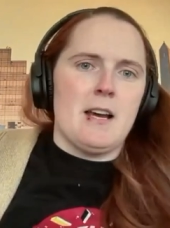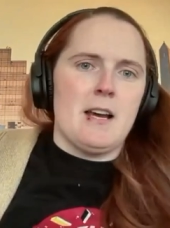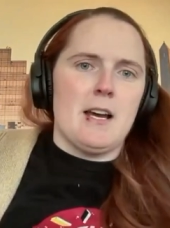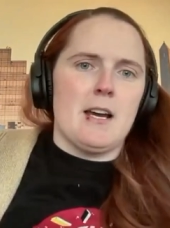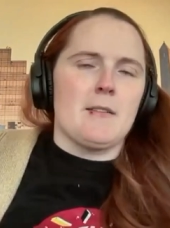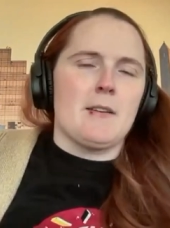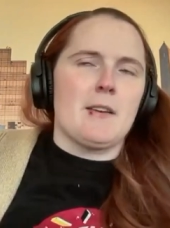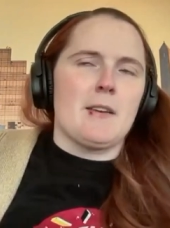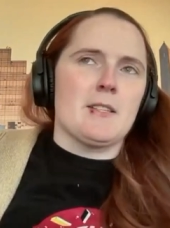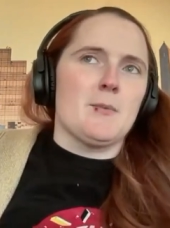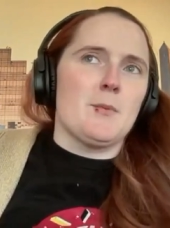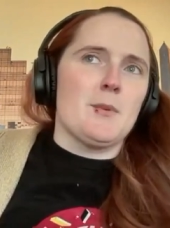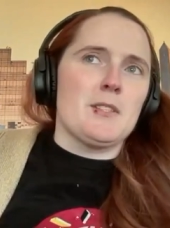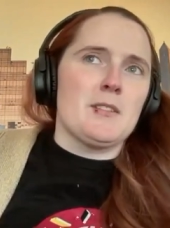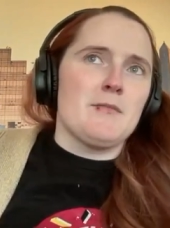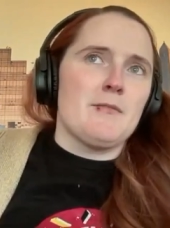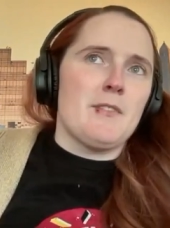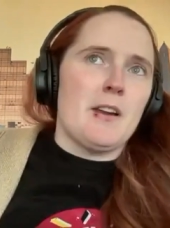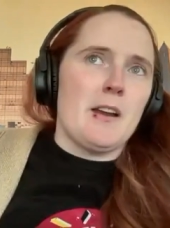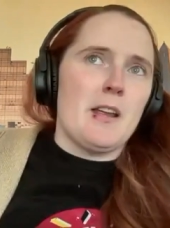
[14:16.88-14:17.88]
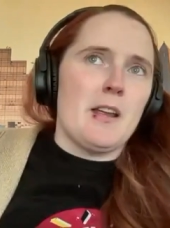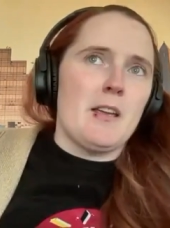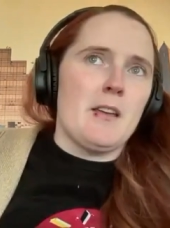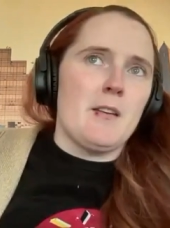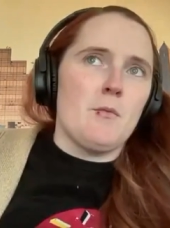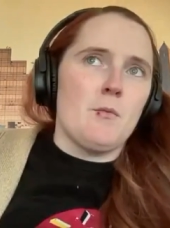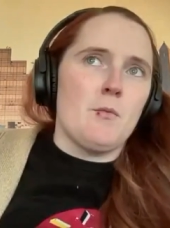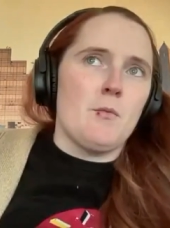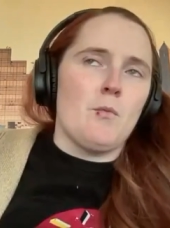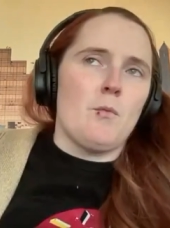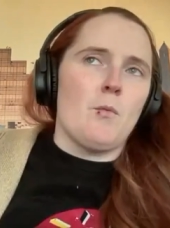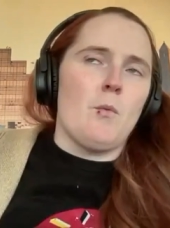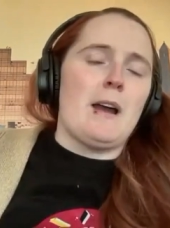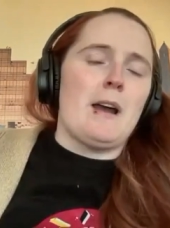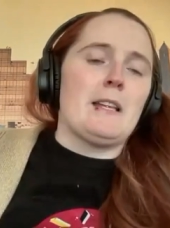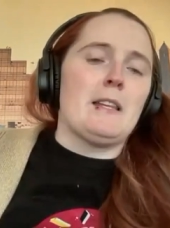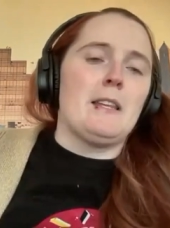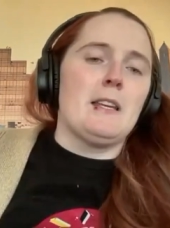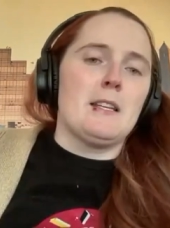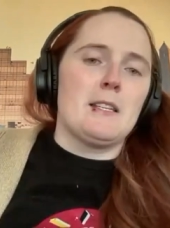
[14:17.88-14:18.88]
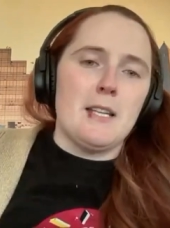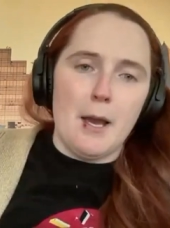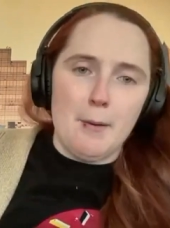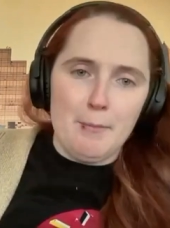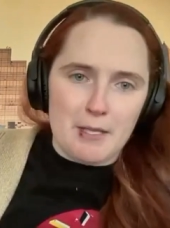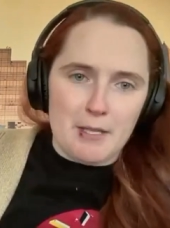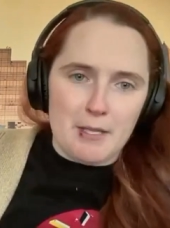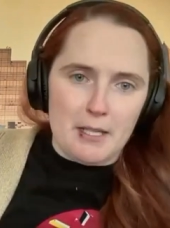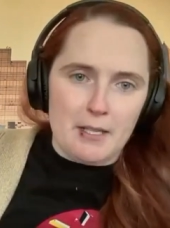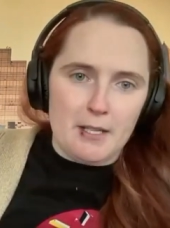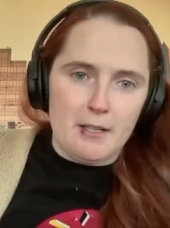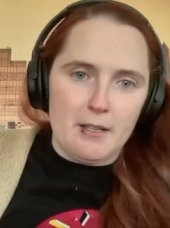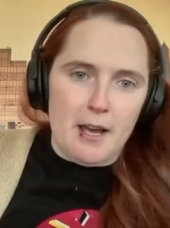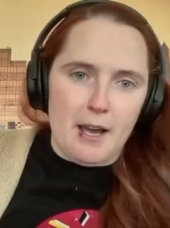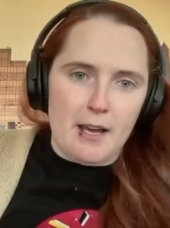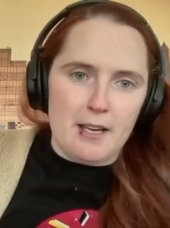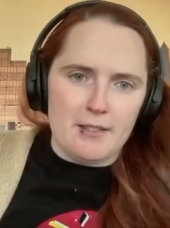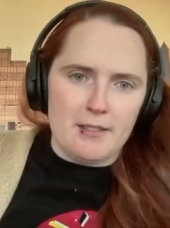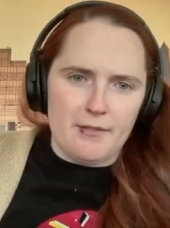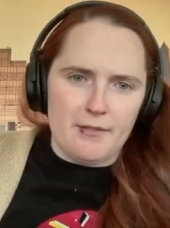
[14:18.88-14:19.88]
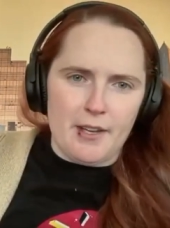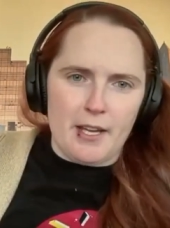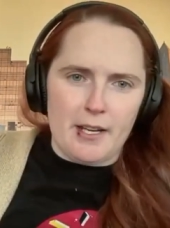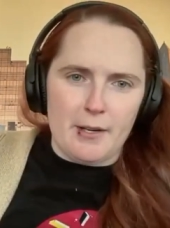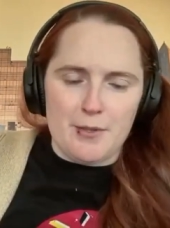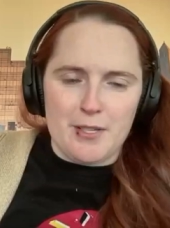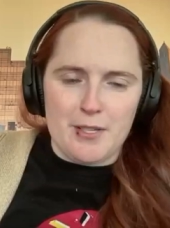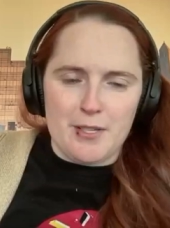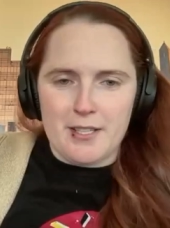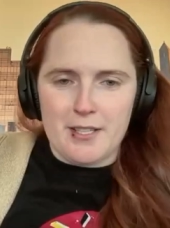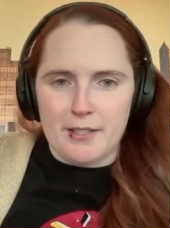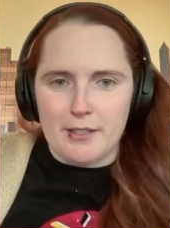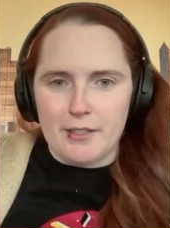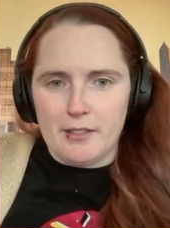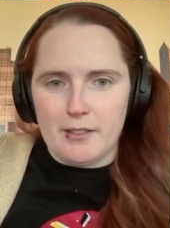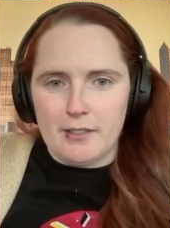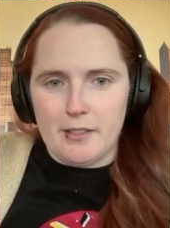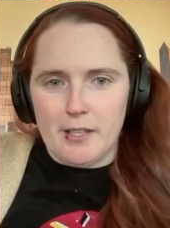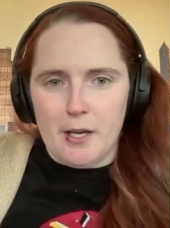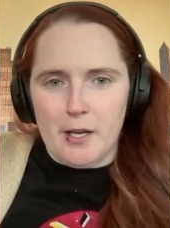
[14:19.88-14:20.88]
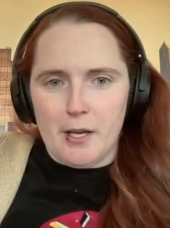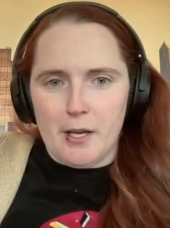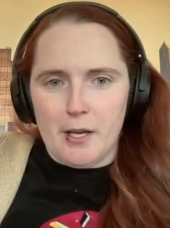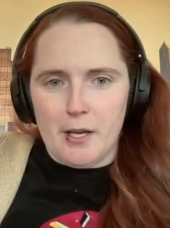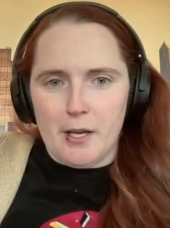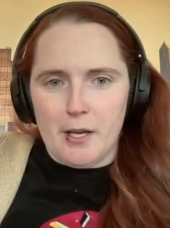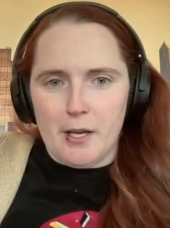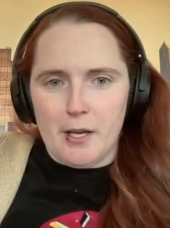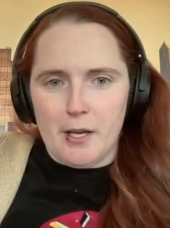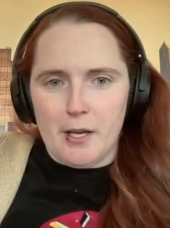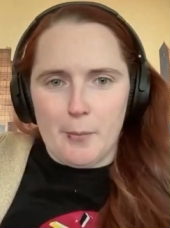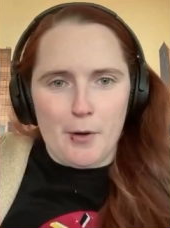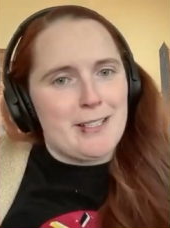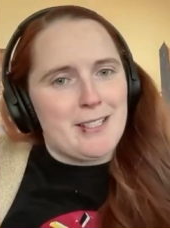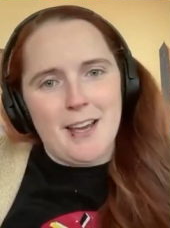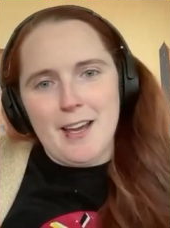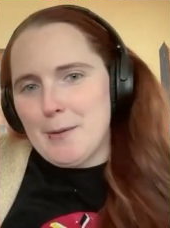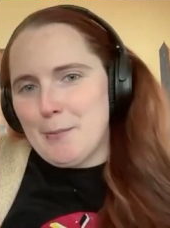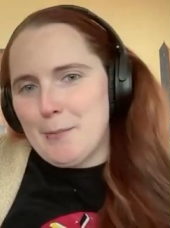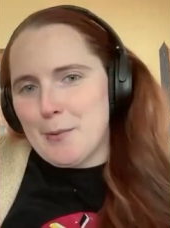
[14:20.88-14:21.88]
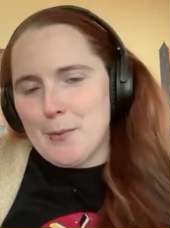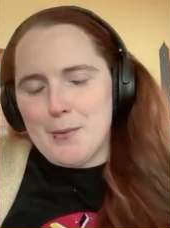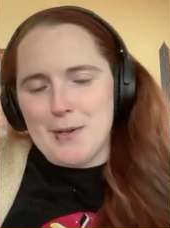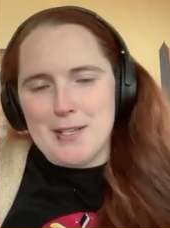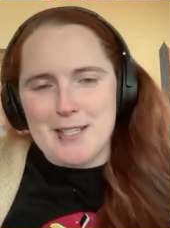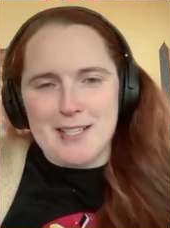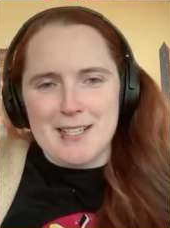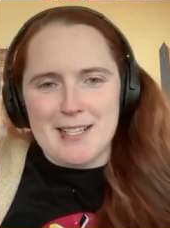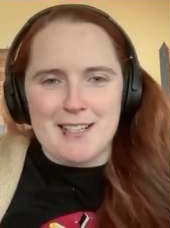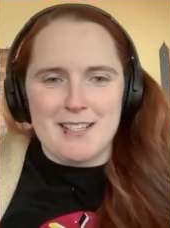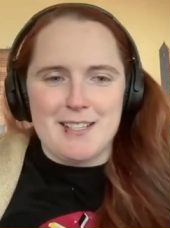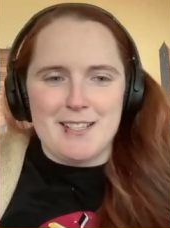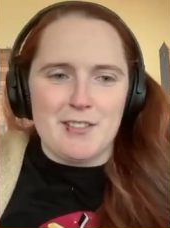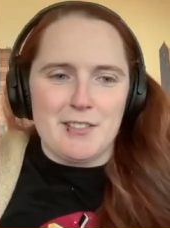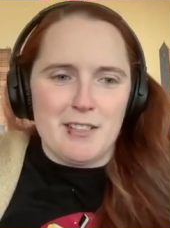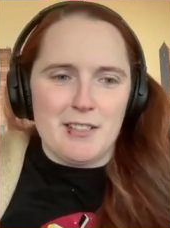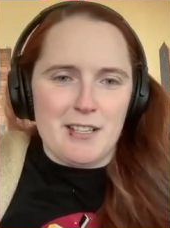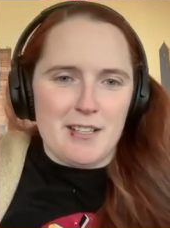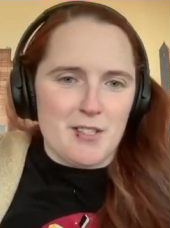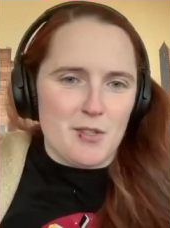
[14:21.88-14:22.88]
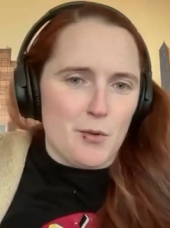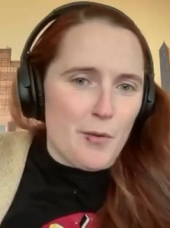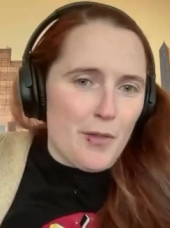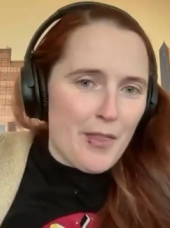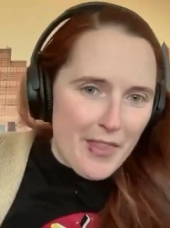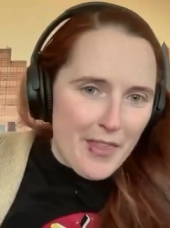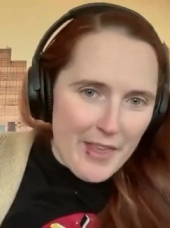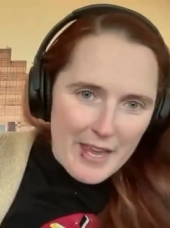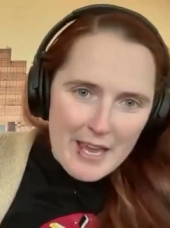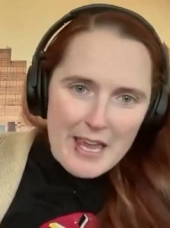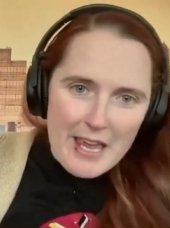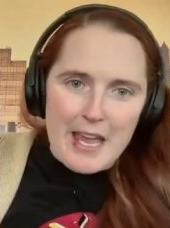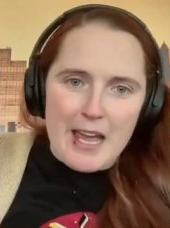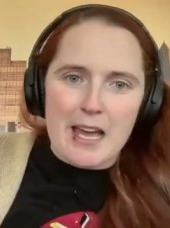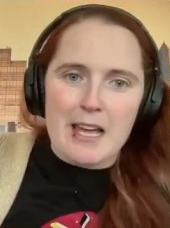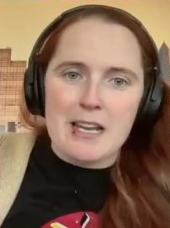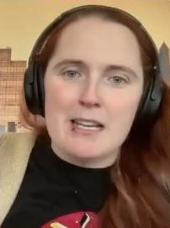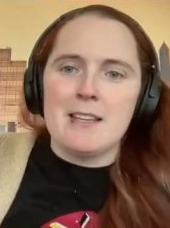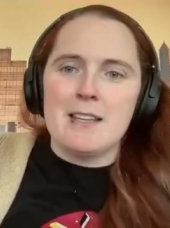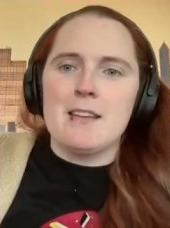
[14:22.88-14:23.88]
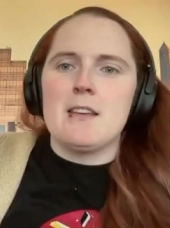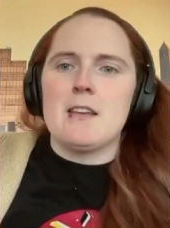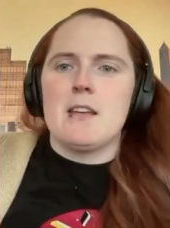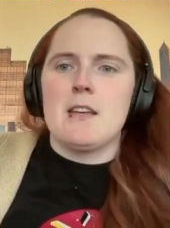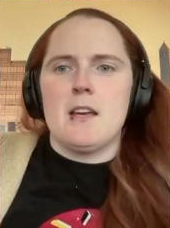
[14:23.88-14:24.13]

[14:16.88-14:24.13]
because it wasn't very widely adopted as of yet. It was still a property type. It wasn't necessarily its own thing yet.